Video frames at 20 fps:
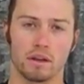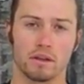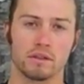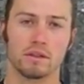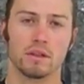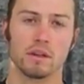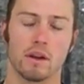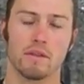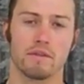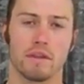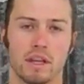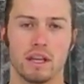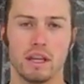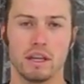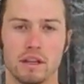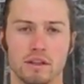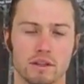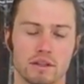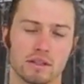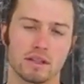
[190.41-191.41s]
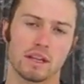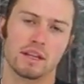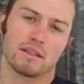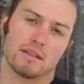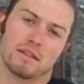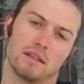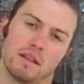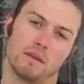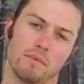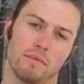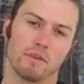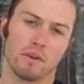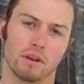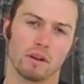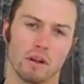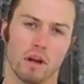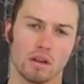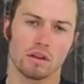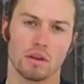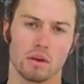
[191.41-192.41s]
turn off the heat, and just let it steep for
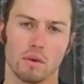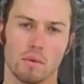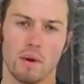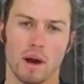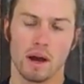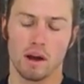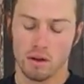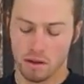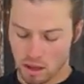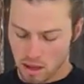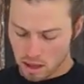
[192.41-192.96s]
a little while.